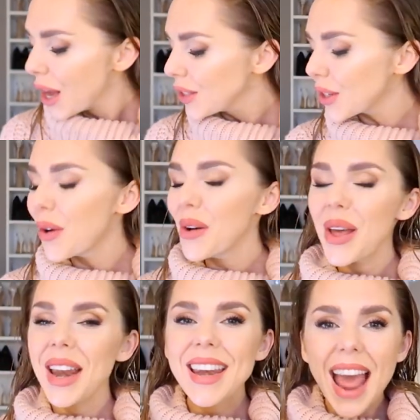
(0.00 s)
So
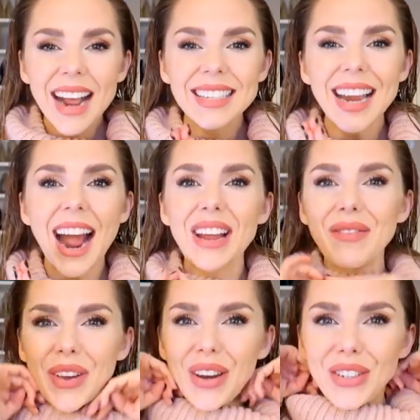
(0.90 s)
next I
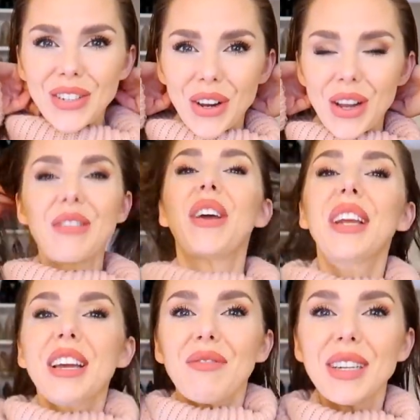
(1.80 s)
am gonna show you, I'm
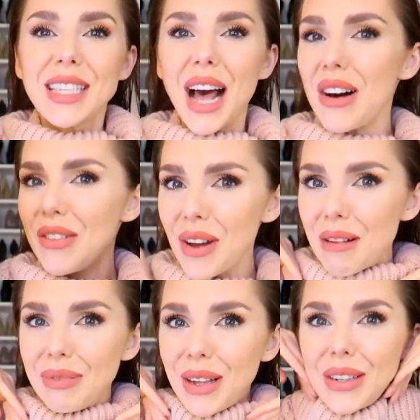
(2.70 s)
gonna give myself
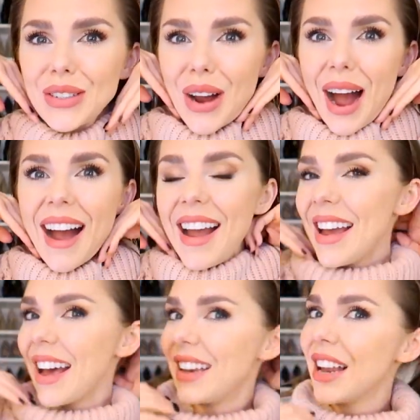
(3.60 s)
a blow dry
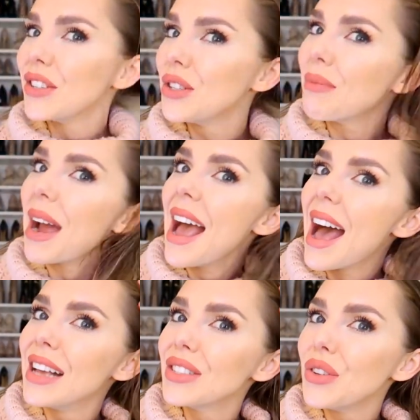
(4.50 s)
and do my
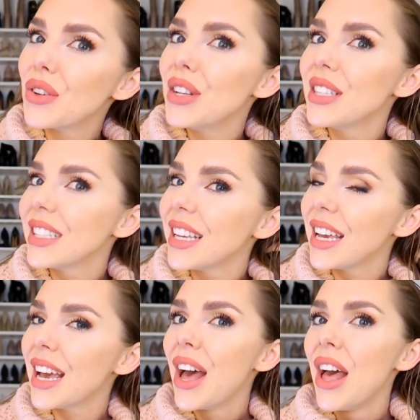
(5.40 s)
hair so you can
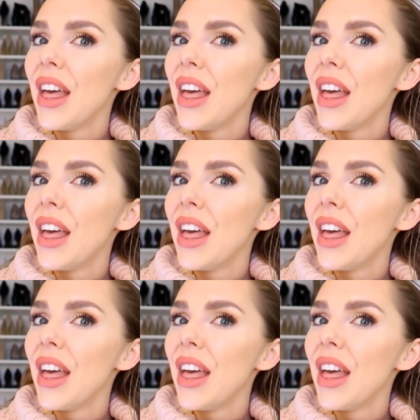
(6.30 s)
see